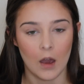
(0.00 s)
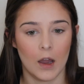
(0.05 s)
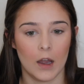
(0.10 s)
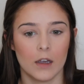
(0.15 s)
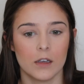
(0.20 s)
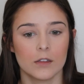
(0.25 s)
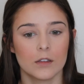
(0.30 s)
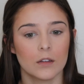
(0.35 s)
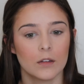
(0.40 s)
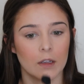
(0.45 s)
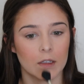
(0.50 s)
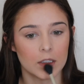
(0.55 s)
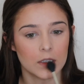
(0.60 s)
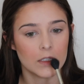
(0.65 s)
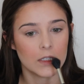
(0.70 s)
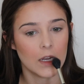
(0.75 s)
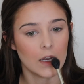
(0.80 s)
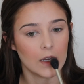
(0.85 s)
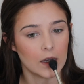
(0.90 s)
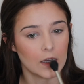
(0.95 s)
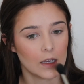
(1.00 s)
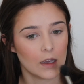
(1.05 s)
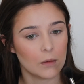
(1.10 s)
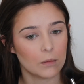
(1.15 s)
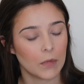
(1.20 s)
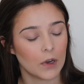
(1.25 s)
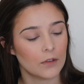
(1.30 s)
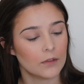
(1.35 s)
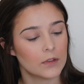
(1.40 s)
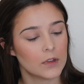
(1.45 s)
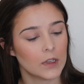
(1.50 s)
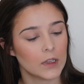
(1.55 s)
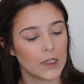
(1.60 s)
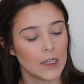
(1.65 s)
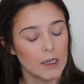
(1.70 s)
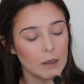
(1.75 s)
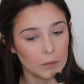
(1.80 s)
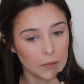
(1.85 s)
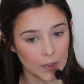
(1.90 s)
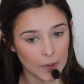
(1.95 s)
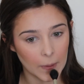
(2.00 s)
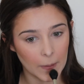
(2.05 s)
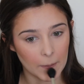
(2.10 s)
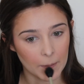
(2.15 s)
I also like to take it above the lip,